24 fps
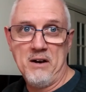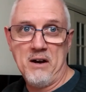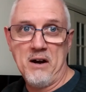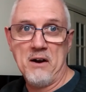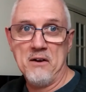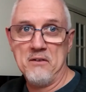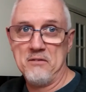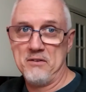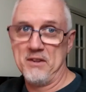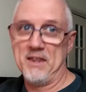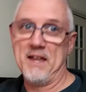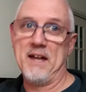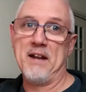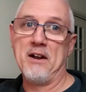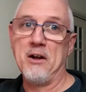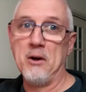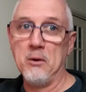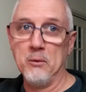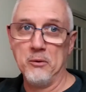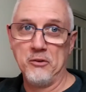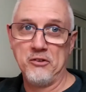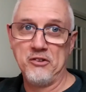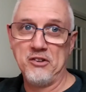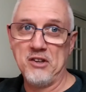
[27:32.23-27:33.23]
over that
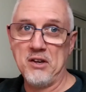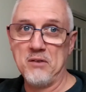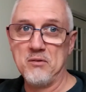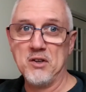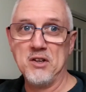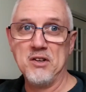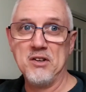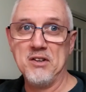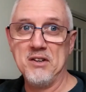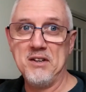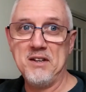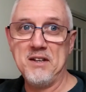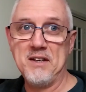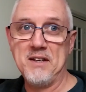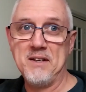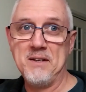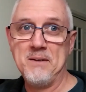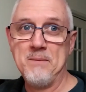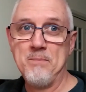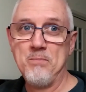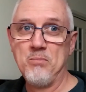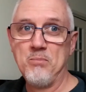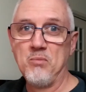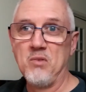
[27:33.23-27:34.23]
old
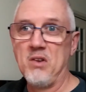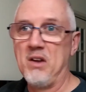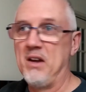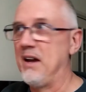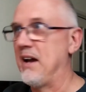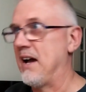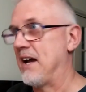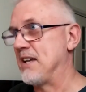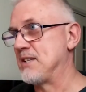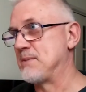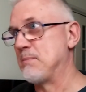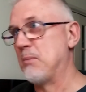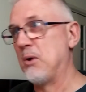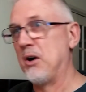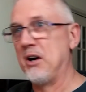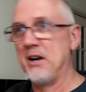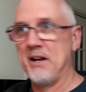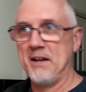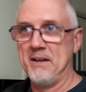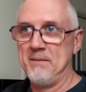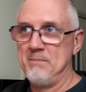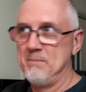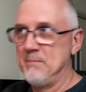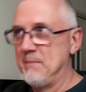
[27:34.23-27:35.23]
7D as
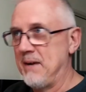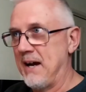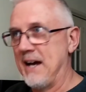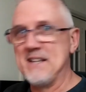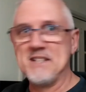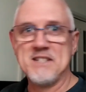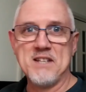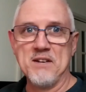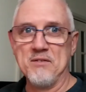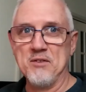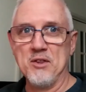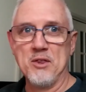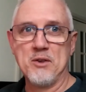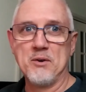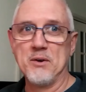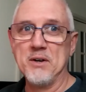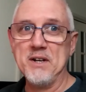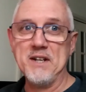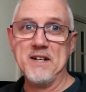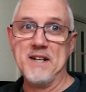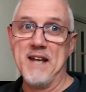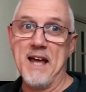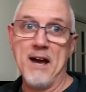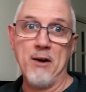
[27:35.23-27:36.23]
my A7
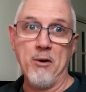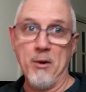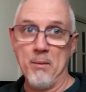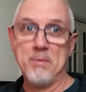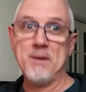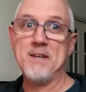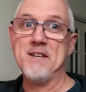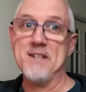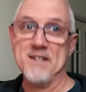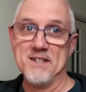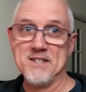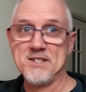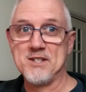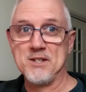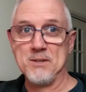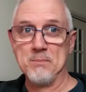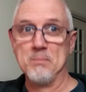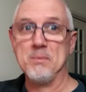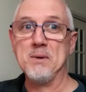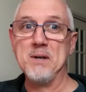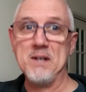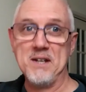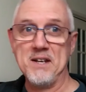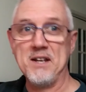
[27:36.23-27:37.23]
III now appears to
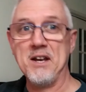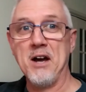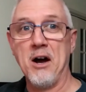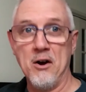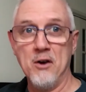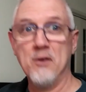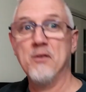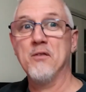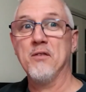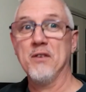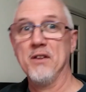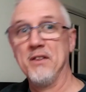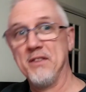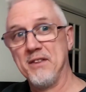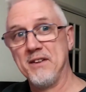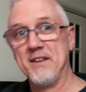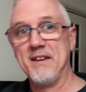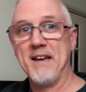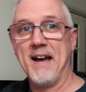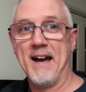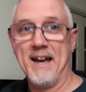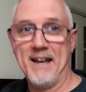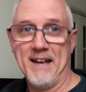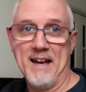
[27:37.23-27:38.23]
be over
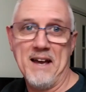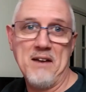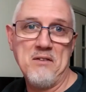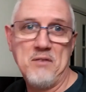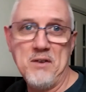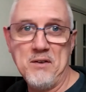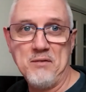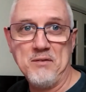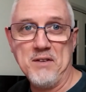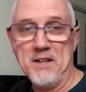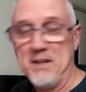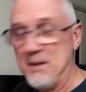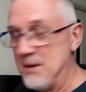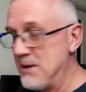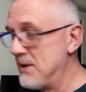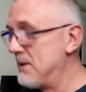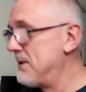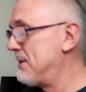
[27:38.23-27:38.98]
the A850.